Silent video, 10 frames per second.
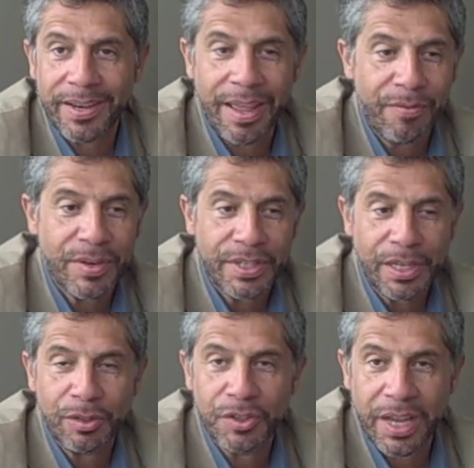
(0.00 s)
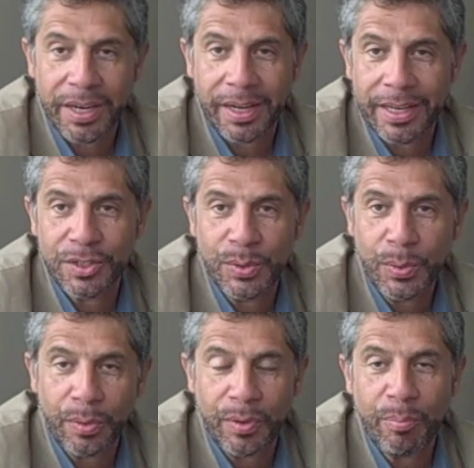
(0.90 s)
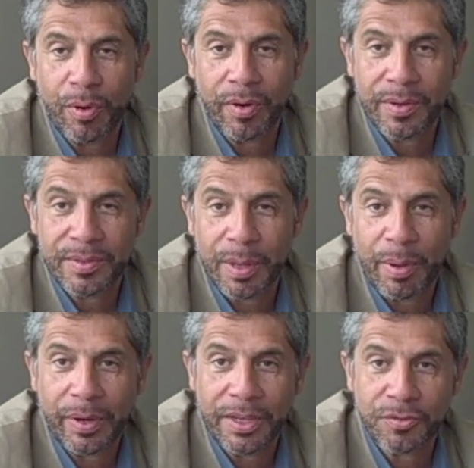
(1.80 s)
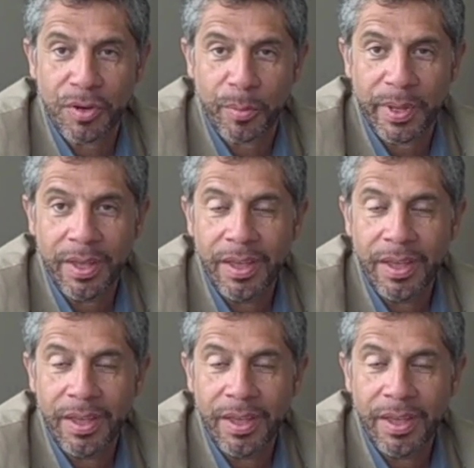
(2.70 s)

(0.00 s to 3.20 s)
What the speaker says: and every single channel has 2 or 3 programs about gastronomy.